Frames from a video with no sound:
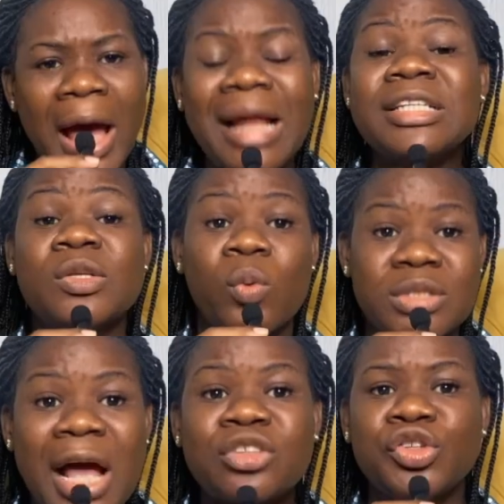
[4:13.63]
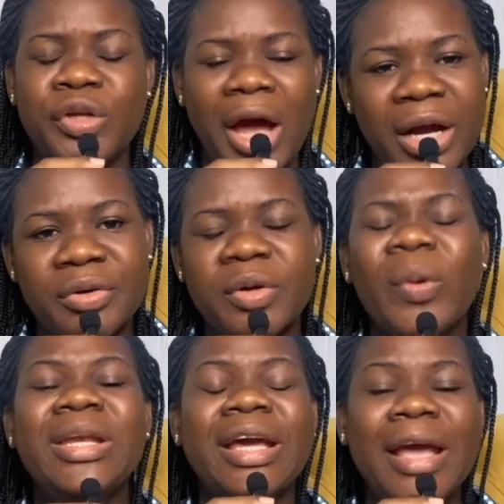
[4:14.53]
Alison was actually agreeing.
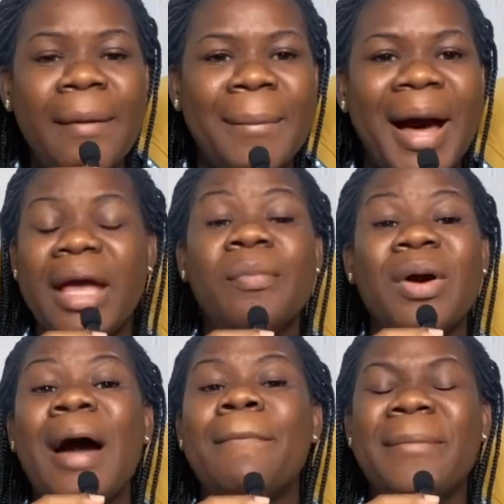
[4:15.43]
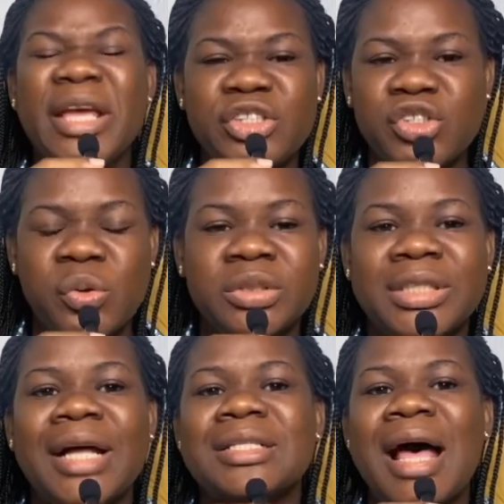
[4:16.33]
When they came back, Ebuka mentioned
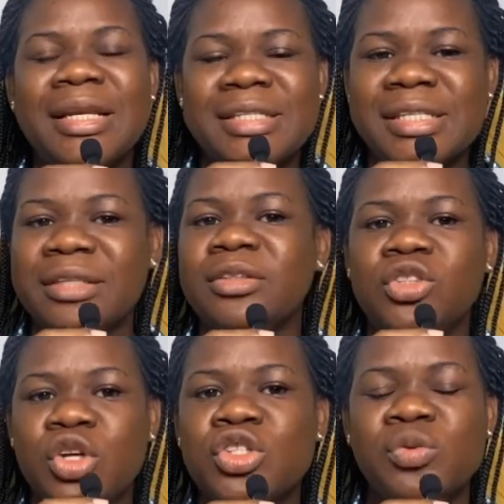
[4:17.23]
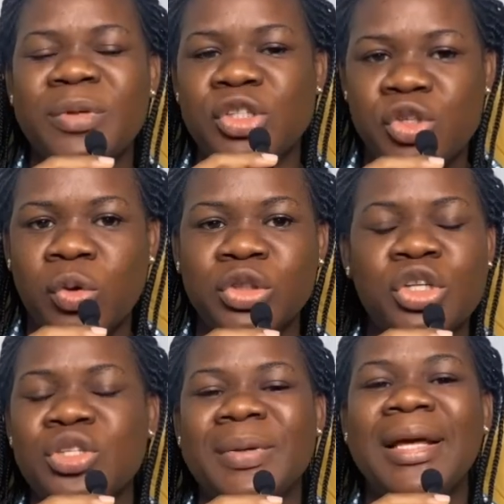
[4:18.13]
that, Alison, just to be sure,
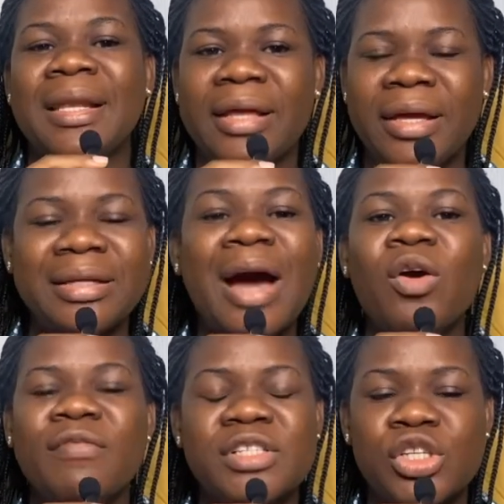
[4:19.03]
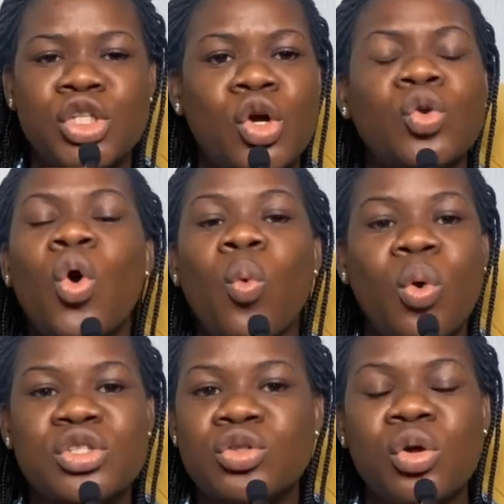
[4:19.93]
just to be clear, that conversation
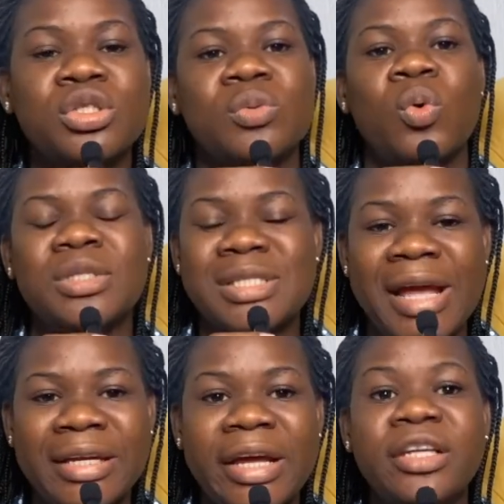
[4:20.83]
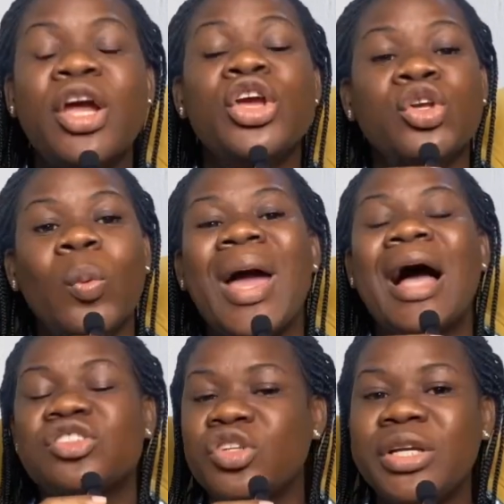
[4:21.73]
was not one-sided. You were
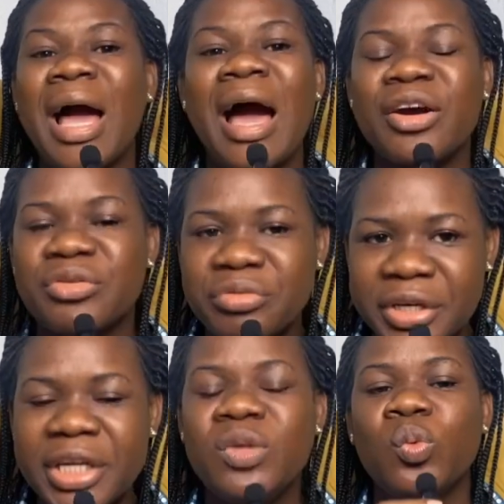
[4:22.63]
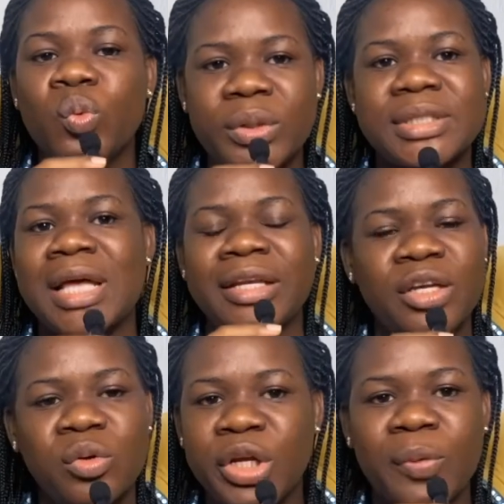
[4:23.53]
actually agreeing with
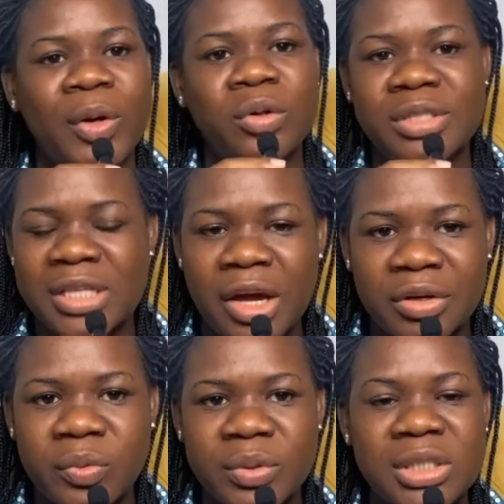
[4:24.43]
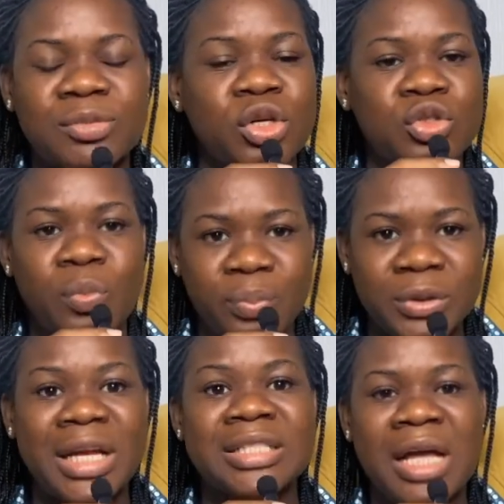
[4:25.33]
Adekunle. You were not disagreeing with him, just to
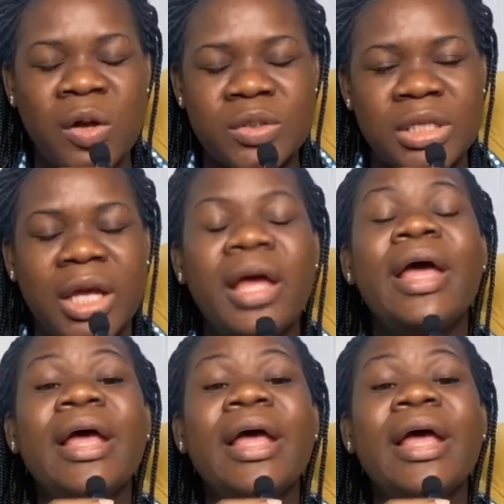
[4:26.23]
put that out there.